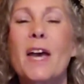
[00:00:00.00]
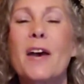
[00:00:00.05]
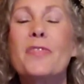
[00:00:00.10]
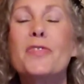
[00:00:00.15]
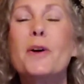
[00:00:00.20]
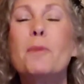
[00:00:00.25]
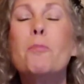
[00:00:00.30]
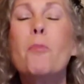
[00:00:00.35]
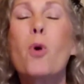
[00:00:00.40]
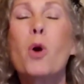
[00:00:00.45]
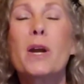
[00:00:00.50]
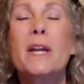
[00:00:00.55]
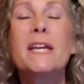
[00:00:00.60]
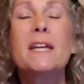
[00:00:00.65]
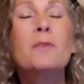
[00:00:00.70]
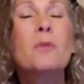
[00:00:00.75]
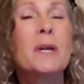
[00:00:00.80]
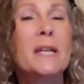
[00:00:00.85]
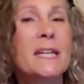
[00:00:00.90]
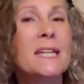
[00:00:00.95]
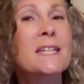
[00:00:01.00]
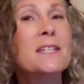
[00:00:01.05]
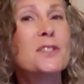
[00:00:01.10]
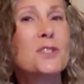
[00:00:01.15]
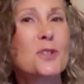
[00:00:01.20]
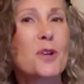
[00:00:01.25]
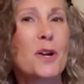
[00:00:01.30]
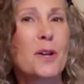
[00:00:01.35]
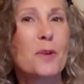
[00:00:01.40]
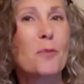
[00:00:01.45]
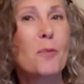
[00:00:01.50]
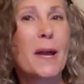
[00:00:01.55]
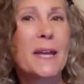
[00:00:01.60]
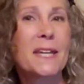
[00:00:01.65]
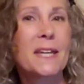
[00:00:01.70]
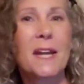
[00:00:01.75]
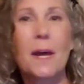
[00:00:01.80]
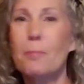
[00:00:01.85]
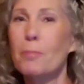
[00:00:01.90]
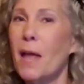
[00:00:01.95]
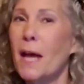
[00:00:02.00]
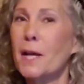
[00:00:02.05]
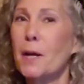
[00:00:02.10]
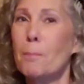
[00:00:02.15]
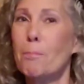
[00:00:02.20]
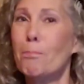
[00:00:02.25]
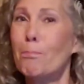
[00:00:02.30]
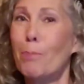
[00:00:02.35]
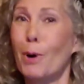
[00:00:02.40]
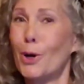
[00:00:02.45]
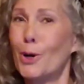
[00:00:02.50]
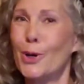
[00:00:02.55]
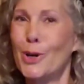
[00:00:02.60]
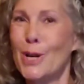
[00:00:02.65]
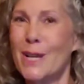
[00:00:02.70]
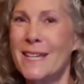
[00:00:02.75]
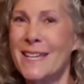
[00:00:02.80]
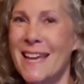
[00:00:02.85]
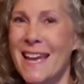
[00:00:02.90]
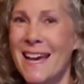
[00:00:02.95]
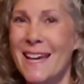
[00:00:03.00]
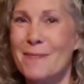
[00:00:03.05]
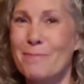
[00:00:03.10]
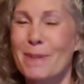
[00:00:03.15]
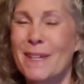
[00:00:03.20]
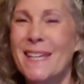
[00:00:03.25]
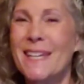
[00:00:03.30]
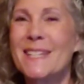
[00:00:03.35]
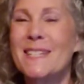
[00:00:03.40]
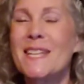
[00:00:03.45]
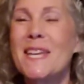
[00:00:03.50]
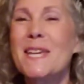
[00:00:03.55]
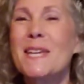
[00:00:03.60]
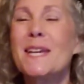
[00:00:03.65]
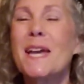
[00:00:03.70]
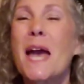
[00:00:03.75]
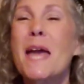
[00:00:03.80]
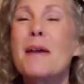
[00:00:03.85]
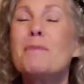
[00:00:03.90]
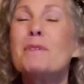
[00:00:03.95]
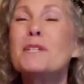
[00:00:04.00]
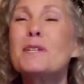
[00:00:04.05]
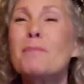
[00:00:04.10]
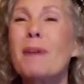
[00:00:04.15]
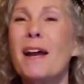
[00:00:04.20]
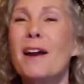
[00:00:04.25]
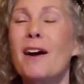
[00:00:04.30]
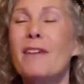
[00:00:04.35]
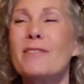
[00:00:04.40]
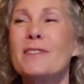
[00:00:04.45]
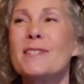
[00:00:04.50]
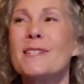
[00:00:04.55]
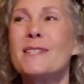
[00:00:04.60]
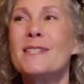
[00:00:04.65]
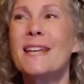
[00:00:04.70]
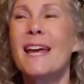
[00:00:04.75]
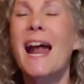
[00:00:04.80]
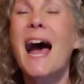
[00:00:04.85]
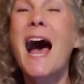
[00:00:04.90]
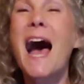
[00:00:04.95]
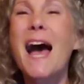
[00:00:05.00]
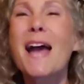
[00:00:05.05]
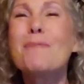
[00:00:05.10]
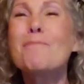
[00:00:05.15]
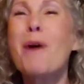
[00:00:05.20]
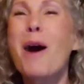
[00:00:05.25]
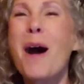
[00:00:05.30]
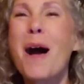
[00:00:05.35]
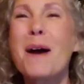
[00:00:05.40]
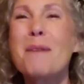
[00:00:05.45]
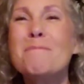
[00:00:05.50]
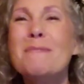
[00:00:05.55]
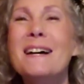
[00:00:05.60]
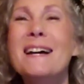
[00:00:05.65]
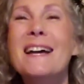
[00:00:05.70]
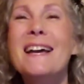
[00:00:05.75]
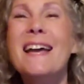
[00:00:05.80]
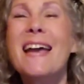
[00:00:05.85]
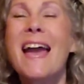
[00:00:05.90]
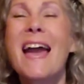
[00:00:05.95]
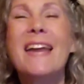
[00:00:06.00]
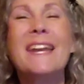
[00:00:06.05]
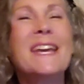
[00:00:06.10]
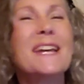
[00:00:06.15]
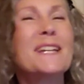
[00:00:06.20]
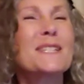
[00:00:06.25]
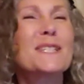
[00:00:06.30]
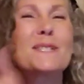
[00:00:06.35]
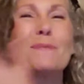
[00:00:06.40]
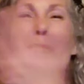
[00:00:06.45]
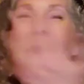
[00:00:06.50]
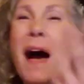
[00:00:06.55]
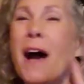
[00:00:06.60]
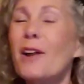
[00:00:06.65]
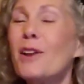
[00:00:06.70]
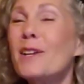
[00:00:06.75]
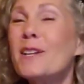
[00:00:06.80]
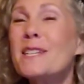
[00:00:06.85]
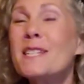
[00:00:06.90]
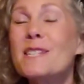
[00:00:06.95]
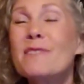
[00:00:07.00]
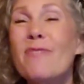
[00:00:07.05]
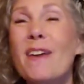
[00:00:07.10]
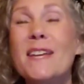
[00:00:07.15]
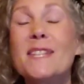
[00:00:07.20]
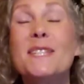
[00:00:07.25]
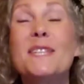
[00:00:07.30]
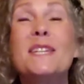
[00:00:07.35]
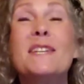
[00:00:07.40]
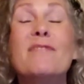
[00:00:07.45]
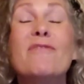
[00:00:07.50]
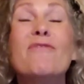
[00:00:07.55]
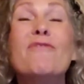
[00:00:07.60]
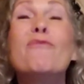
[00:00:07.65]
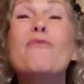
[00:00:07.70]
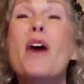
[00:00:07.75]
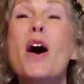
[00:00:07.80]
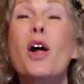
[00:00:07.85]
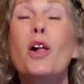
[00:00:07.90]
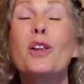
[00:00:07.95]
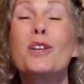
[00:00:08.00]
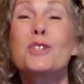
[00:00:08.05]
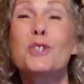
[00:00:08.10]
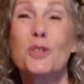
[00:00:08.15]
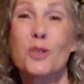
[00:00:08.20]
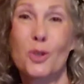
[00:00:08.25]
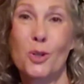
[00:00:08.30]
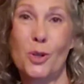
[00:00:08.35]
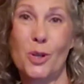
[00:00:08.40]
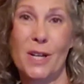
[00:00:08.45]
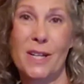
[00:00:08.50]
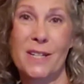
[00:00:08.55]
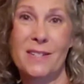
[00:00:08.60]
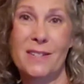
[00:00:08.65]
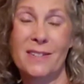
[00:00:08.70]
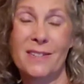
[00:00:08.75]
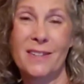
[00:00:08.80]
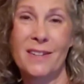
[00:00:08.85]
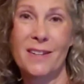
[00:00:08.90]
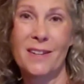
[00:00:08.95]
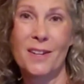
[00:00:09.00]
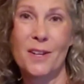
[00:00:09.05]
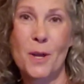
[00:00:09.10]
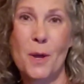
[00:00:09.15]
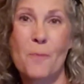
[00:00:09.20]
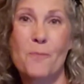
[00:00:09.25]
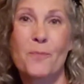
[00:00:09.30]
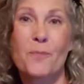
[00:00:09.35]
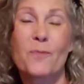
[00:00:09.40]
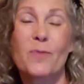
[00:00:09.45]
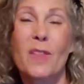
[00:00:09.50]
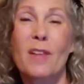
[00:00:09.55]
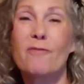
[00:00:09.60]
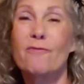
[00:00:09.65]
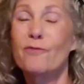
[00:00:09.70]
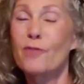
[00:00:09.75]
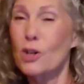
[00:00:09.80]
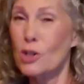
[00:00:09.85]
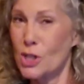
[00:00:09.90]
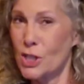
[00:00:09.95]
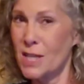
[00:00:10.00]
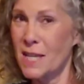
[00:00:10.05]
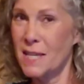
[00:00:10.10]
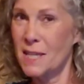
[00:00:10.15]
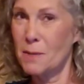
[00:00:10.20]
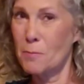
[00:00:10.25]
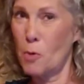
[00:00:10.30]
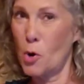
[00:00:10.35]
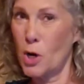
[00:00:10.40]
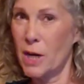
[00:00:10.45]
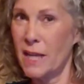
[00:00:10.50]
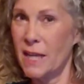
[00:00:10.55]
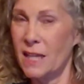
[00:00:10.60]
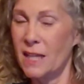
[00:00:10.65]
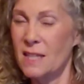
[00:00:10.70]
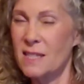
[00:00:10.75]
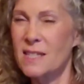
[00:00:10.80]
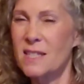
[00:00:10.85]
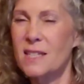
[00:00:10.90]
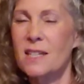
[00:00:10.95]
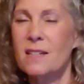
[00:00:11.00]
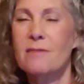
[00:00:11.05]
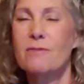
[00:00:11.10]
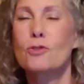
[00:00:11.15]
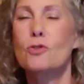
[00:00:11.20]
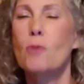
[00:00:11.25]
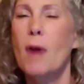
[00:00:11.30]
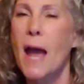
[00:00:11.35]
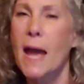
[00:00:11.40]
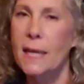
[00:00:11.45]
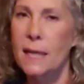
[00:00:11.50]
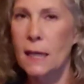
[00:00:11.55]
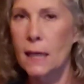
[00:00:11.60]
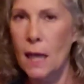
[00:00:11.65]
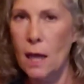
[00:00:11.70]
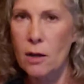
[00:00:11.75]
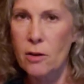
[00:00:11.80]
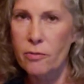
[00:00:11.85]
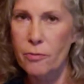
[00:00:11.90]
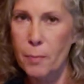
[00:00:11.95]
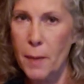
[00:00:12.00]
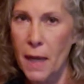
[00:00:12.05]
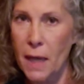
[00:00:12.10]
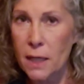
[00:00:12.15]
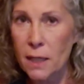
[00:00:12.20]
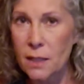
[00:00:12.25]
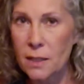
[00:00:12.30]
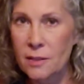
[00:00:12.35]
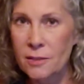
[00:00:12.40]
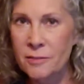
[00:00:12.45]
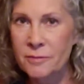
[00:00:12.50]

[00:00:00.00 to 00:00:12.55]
the morning when he started waking up like a bird again, because he came into my office and said, "Hi, Mom," and he had a smile on his face and he felt good first thing in the morning instead of dragging out of bed.